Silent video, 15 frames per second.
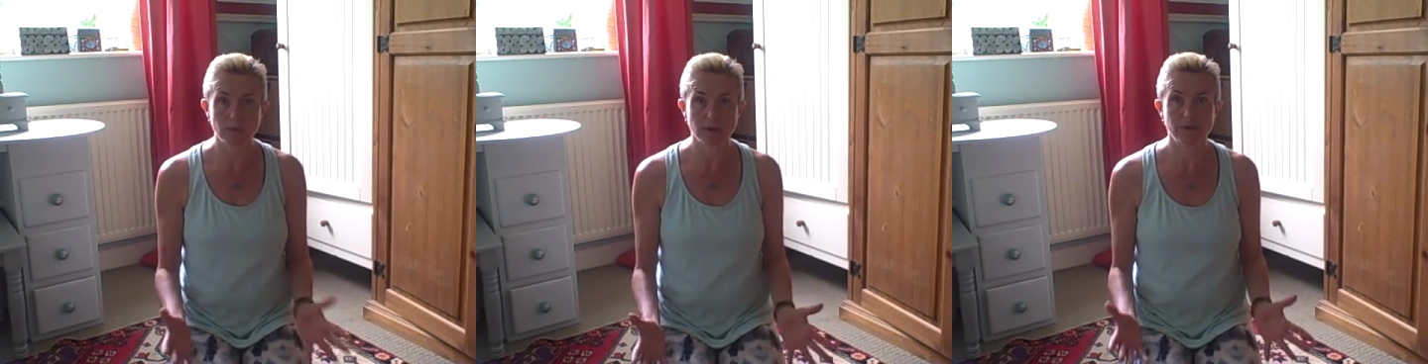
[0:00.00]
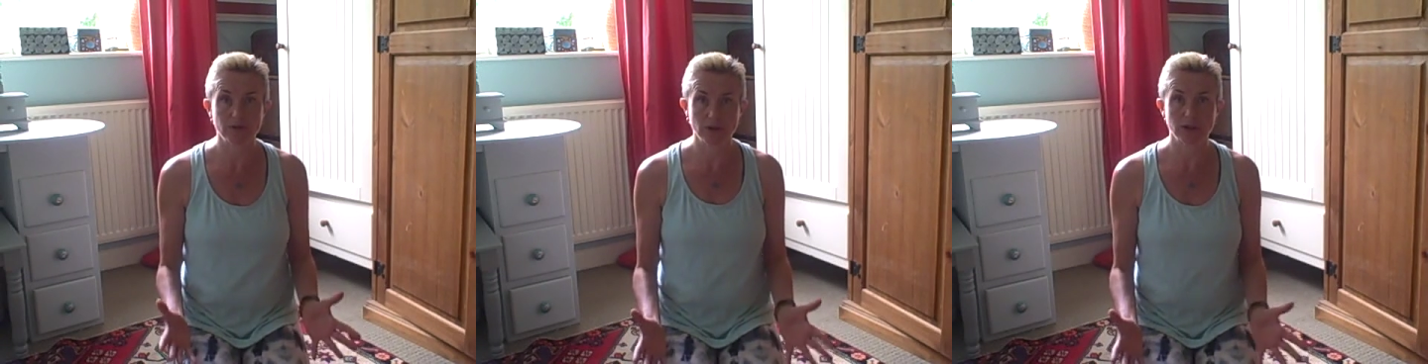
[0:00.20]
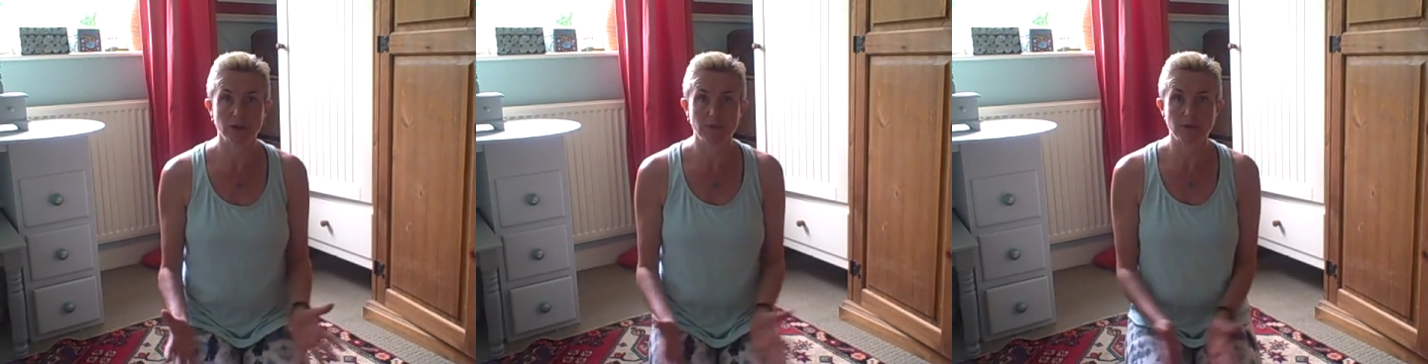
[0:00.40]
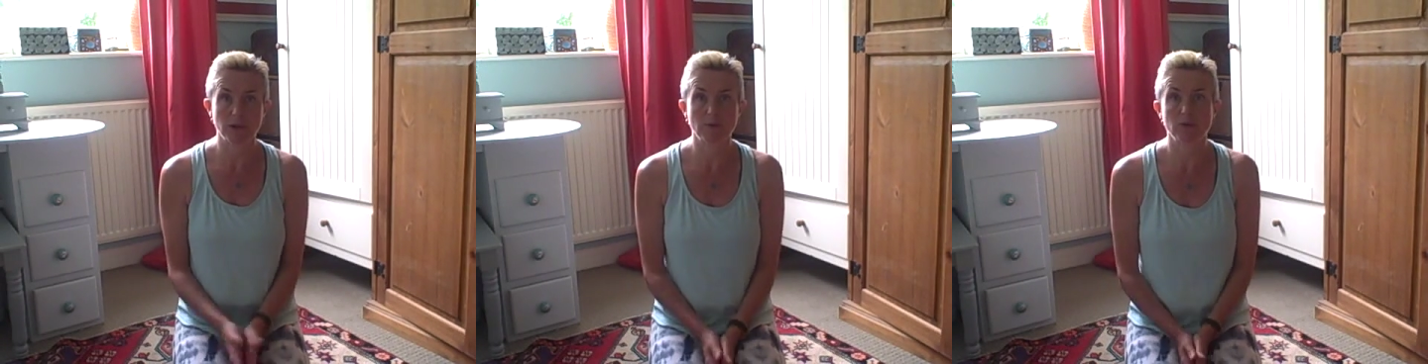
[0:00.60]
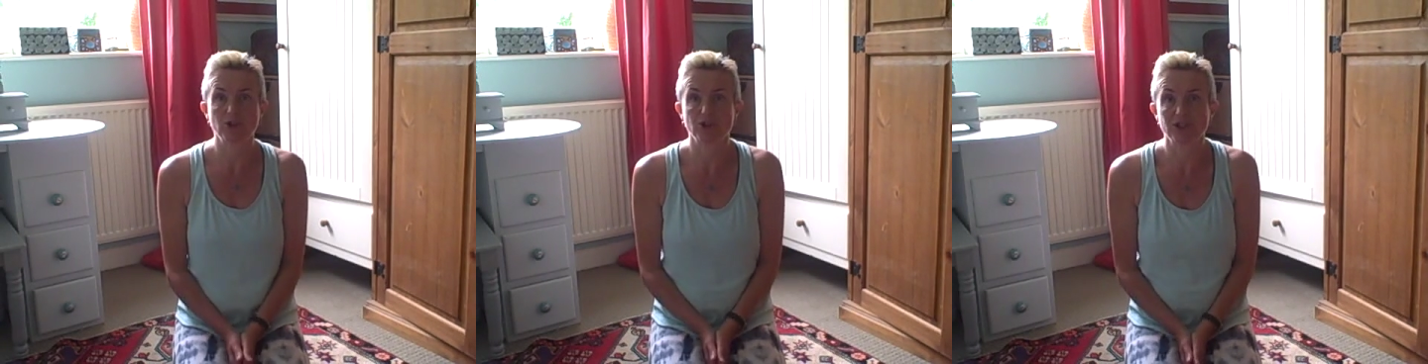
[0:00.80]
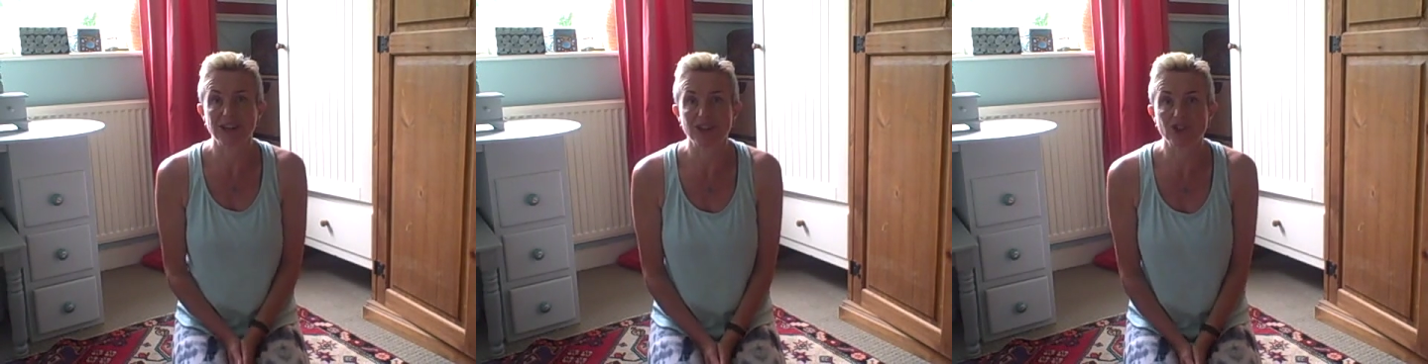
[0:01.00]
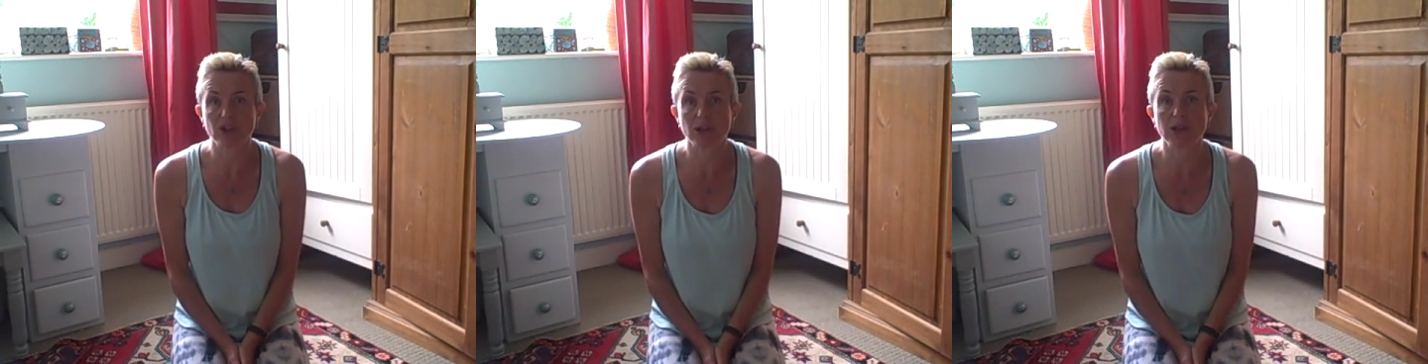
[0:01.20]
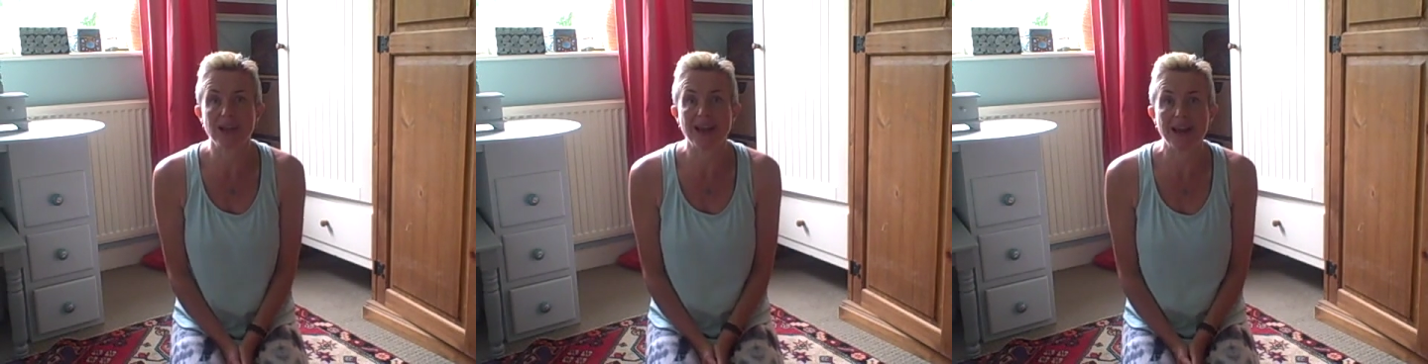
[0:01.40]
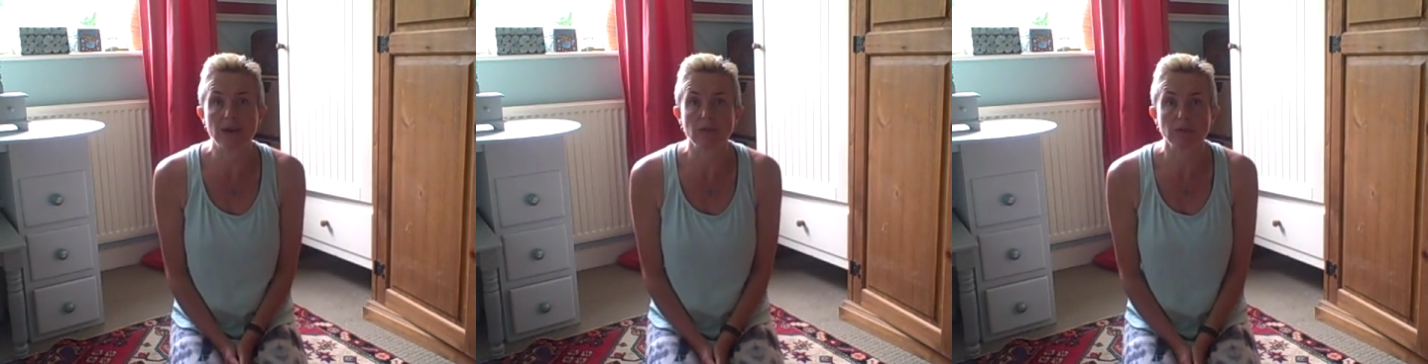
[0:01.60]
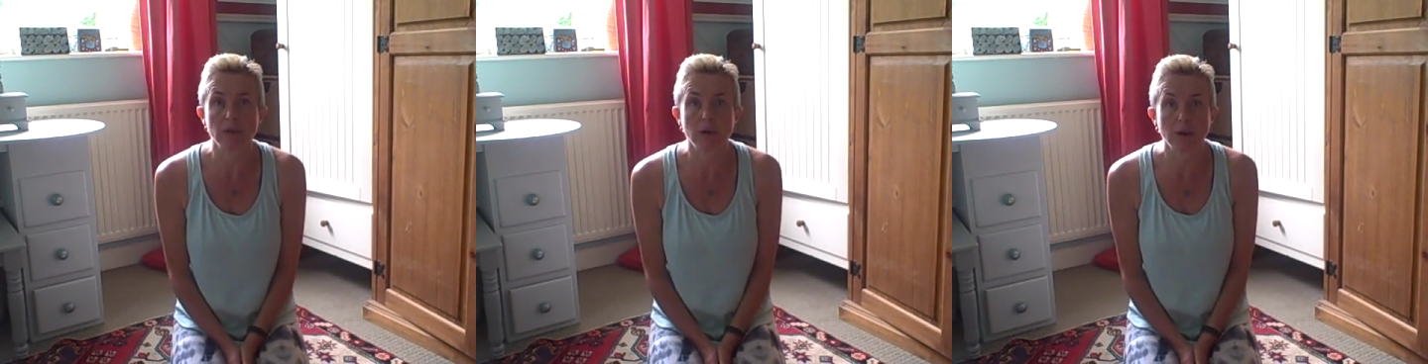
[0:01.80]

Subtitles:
I'm giving you something which is actually now